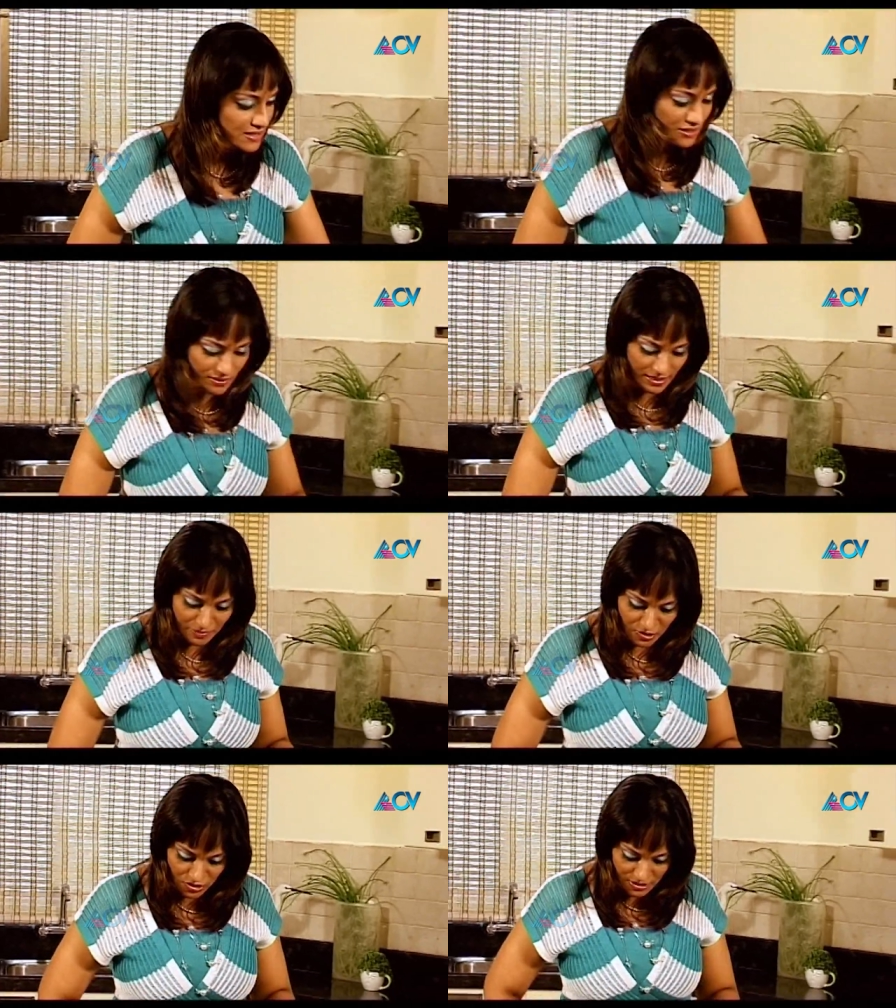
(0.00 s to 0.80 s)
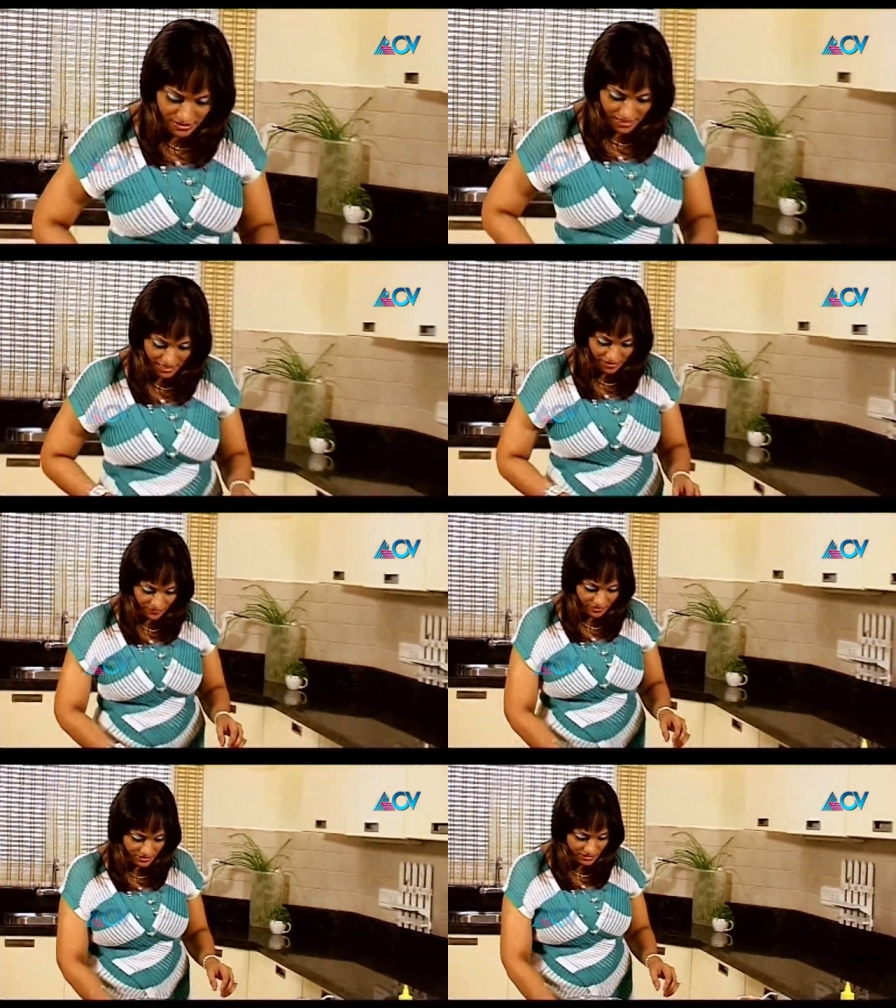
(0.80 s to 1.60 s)
so let me just
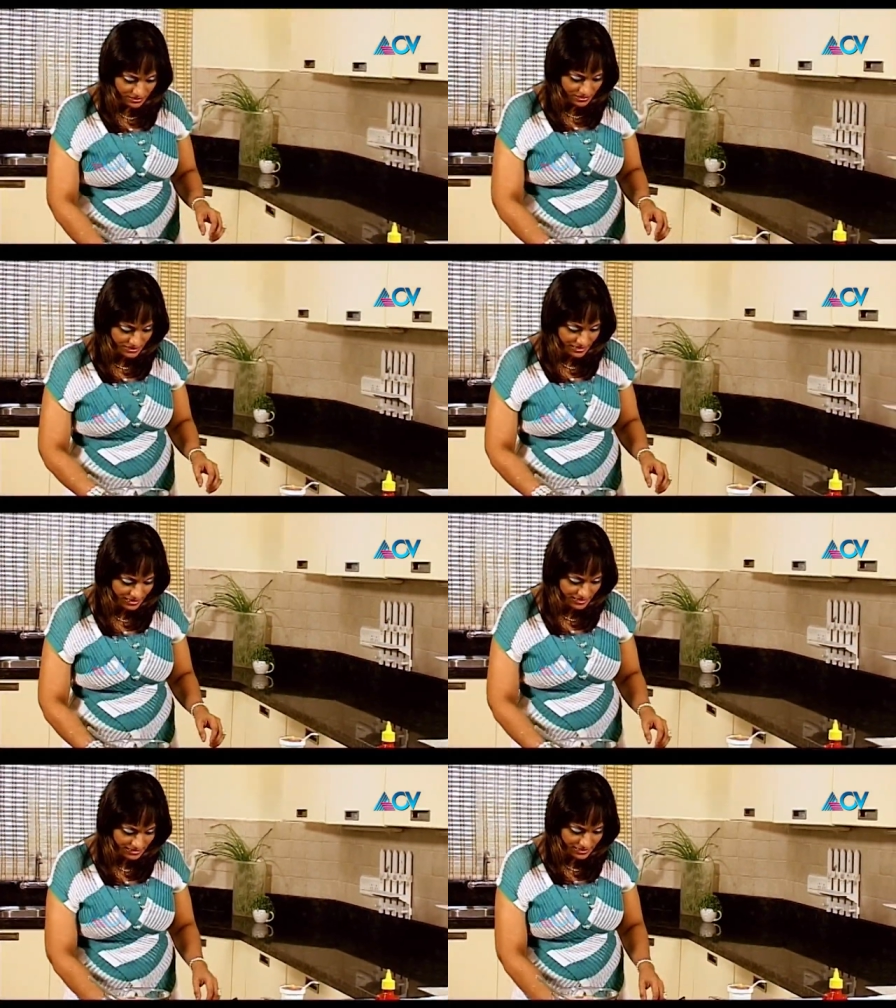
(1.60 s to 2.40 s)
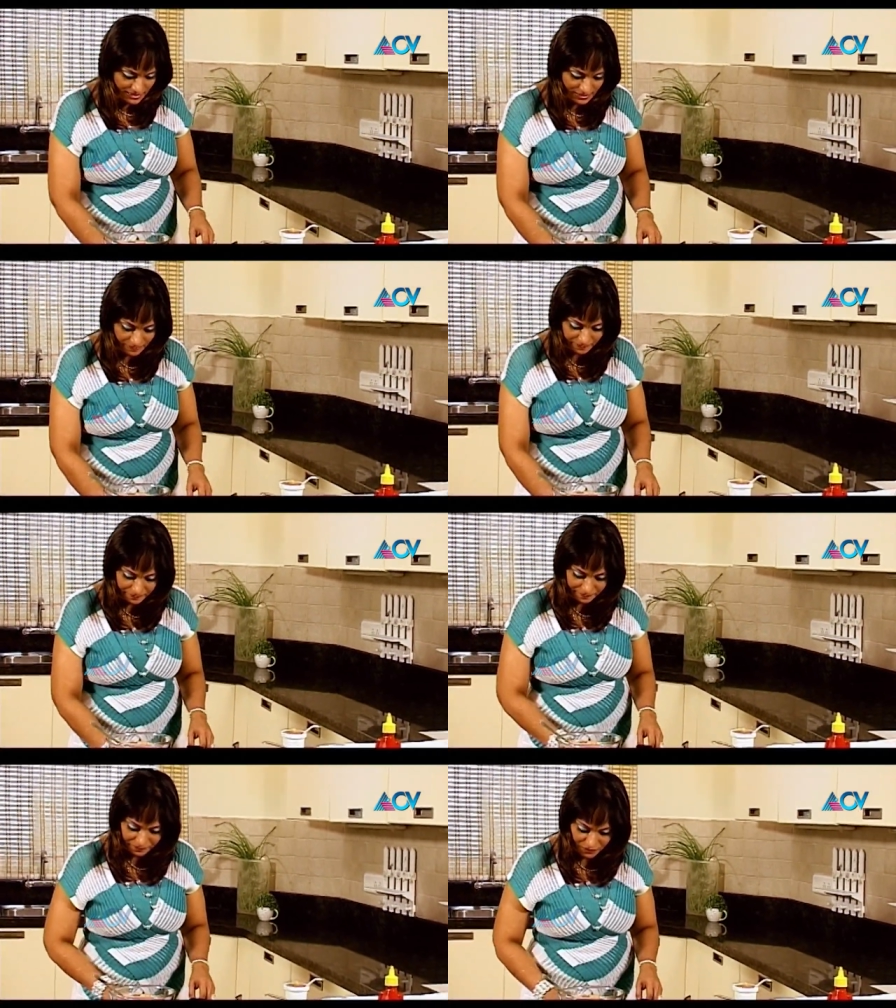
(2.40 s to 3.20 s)
have a little taste
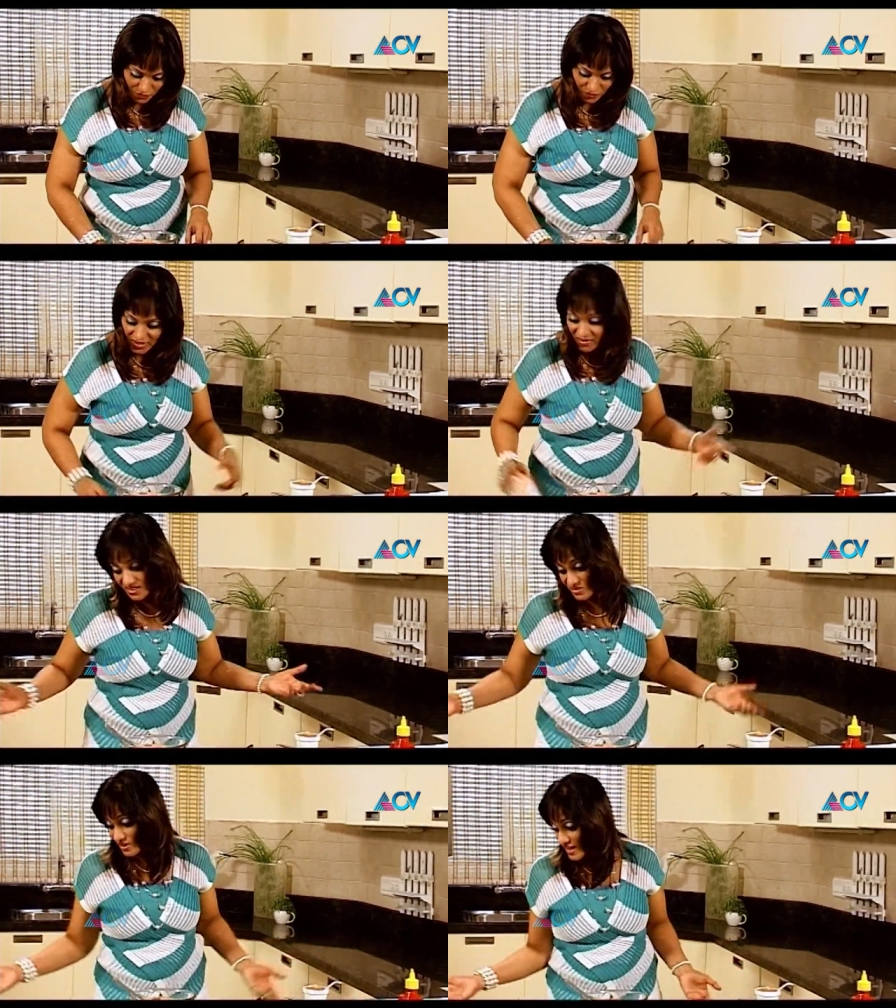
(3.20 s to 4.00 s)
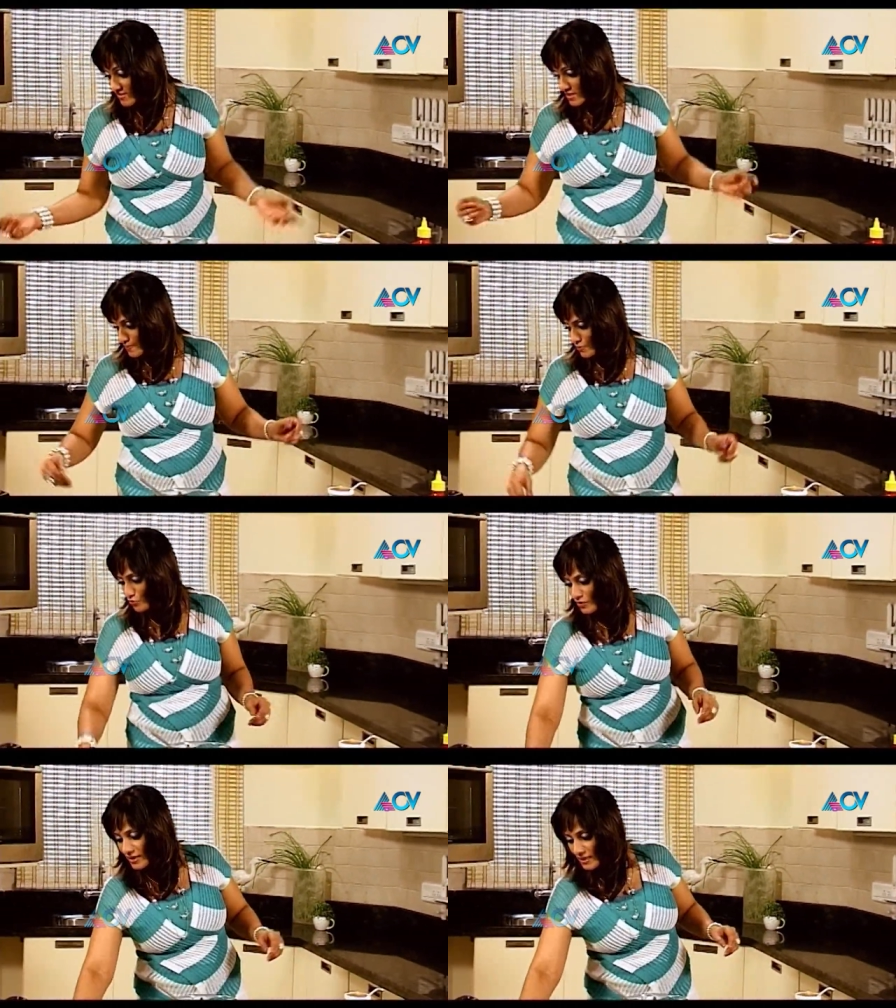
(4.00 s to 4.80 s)
where I don't have a
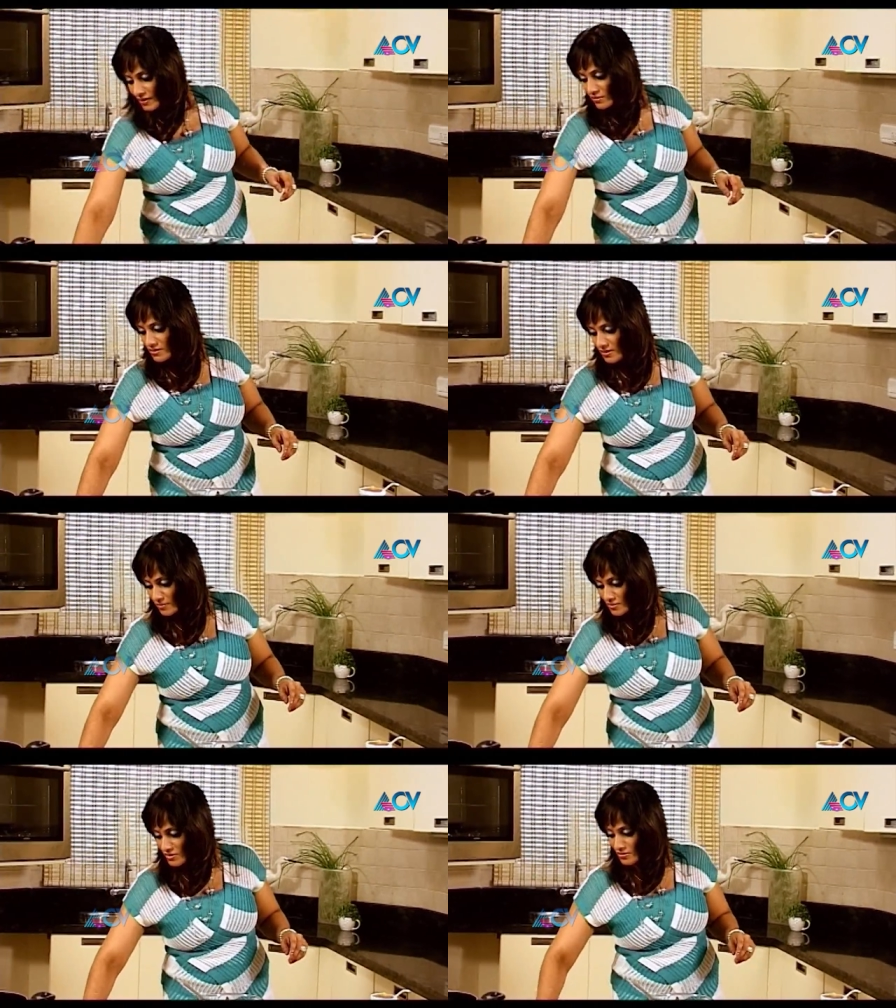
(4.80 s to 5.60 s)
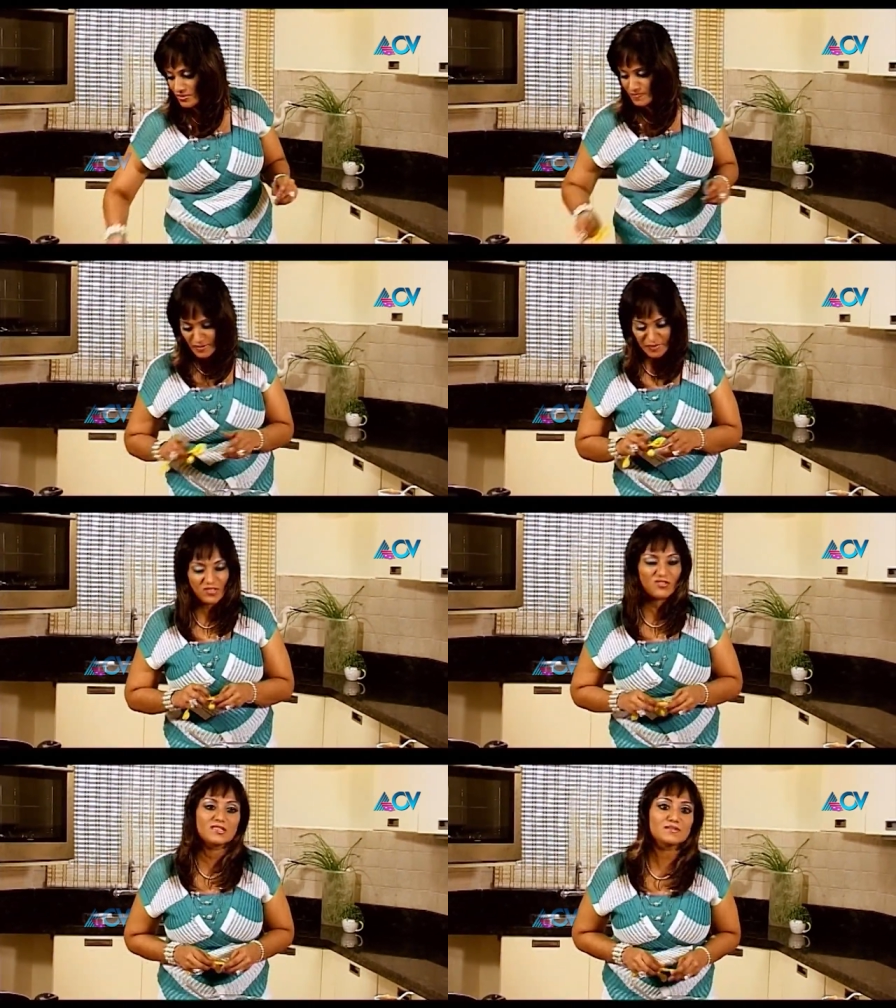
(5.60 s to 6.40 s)
spoon right now so I'm going to use my
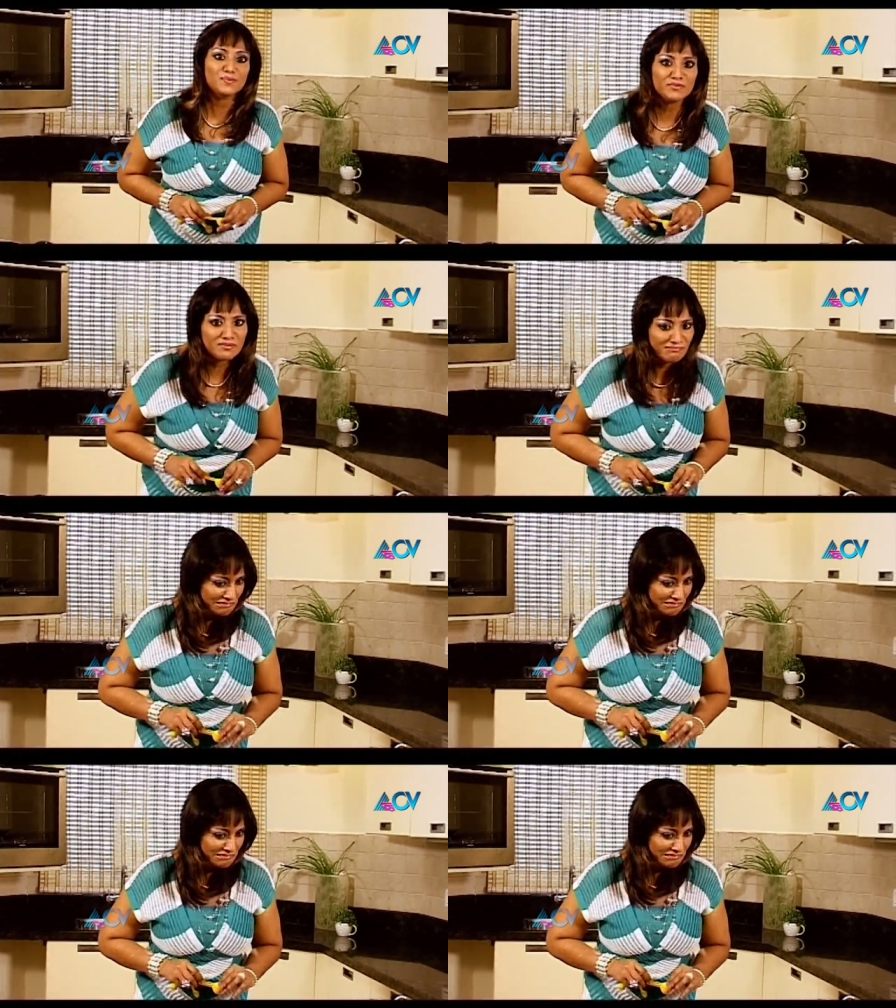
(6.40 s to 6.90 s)
measuring spoon